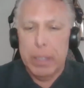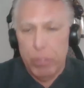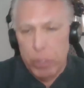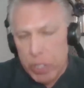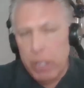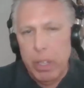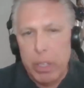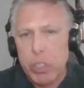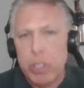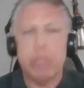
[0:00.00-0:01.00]
if you see
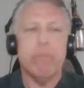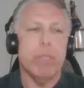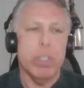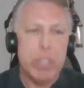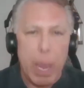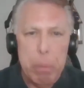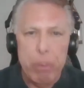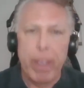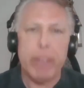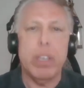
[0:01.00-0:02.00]
this, this type
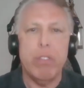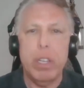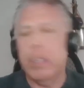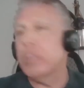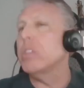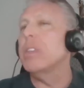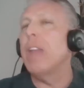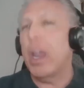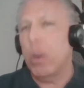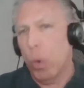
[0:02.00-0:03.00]
of activity, this is
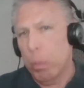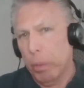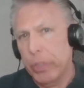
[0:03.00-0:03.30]
not normal.